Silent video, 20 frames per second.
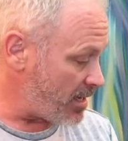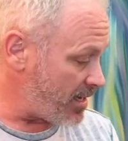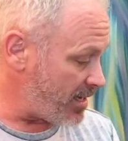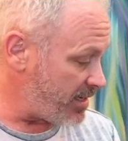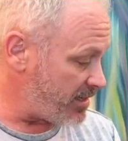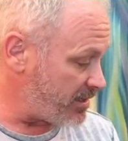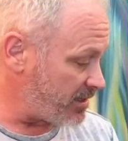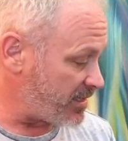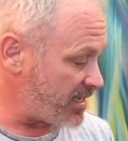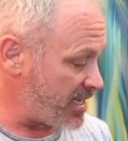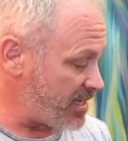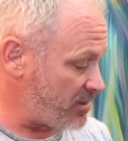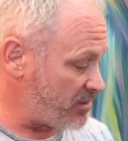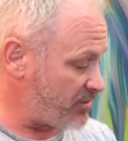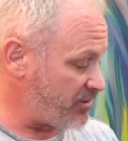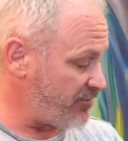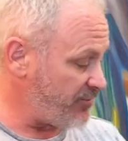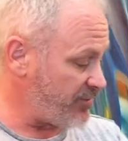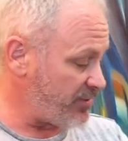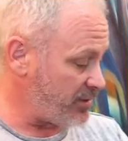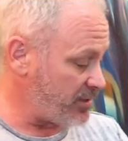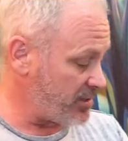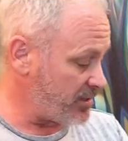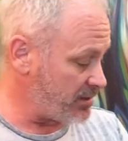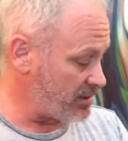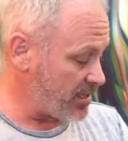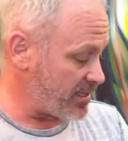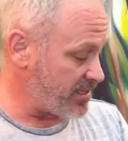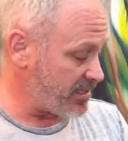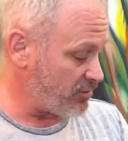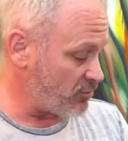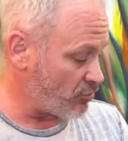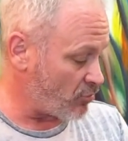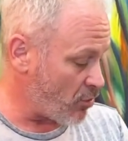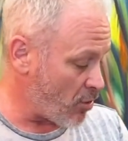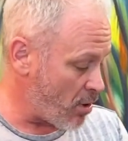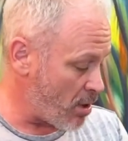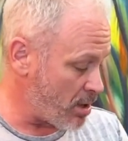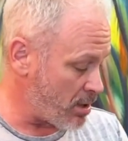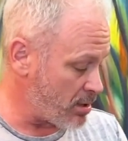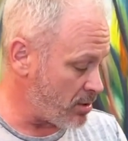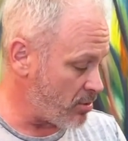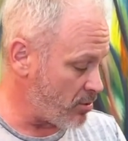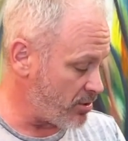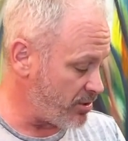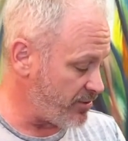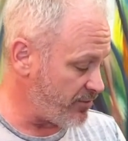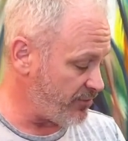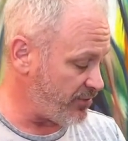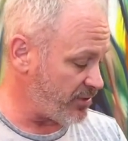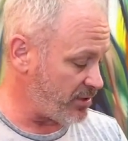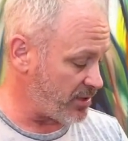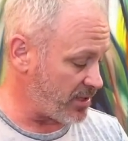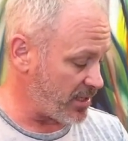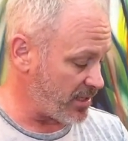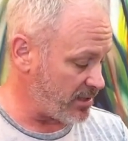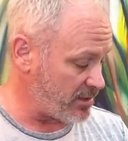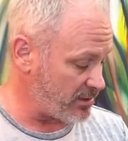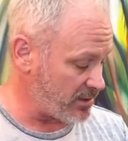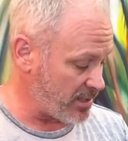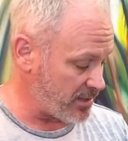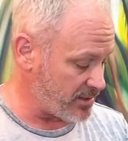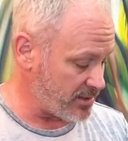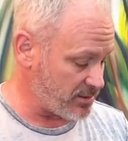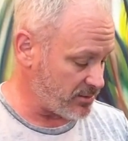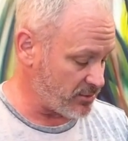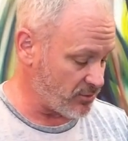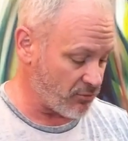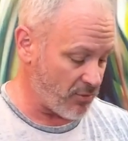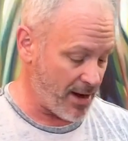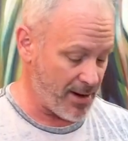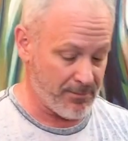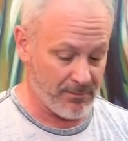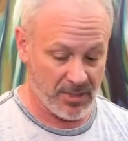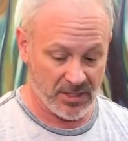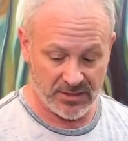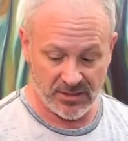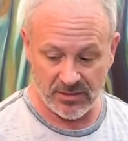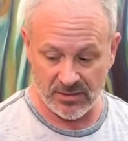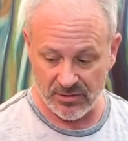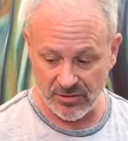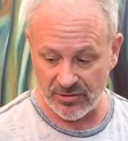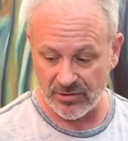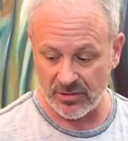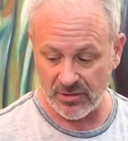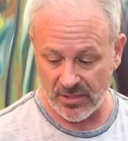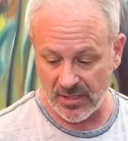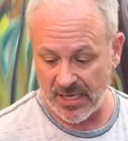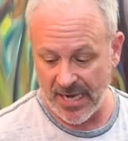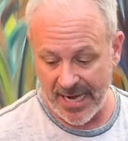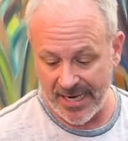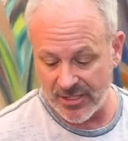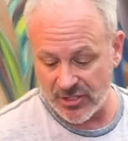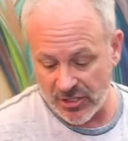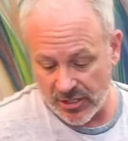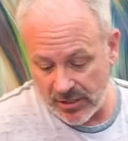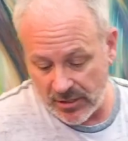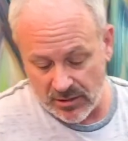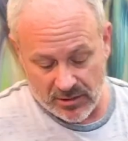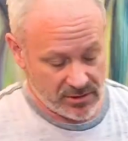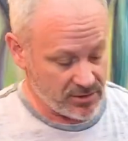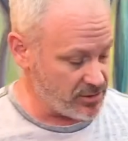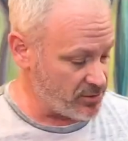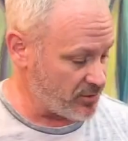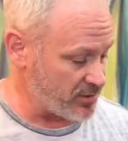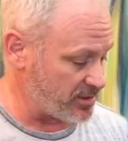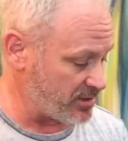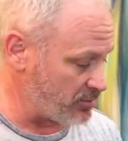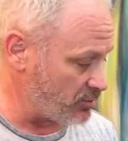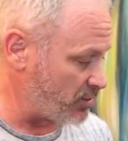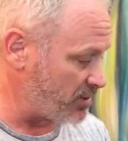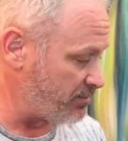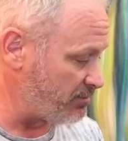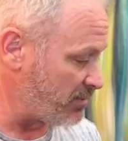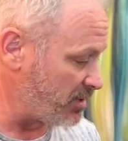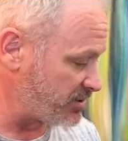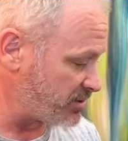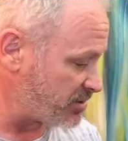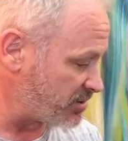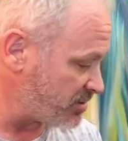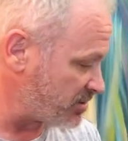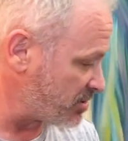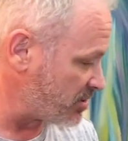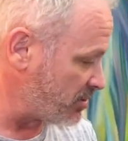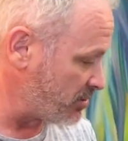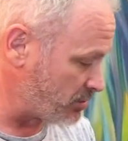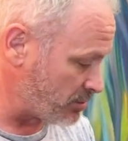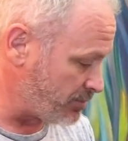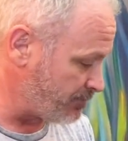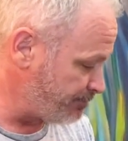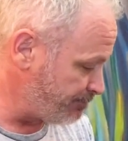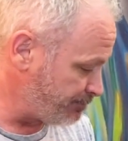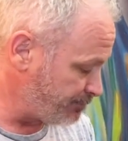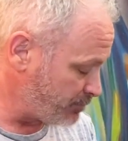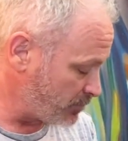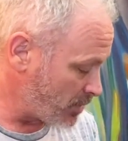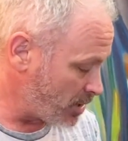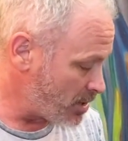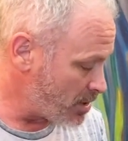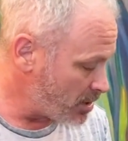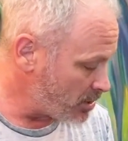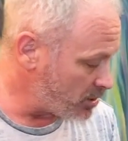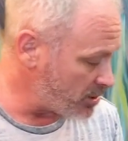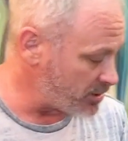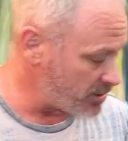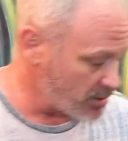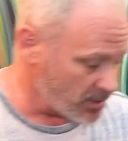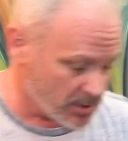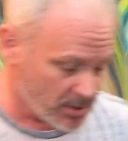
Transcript: And again, are you feeling like it wrong, or do you feel like, no, like, feel like the right muscles the right are engaging muscles. and doing what muscles do? Mm-hmm. The right Good.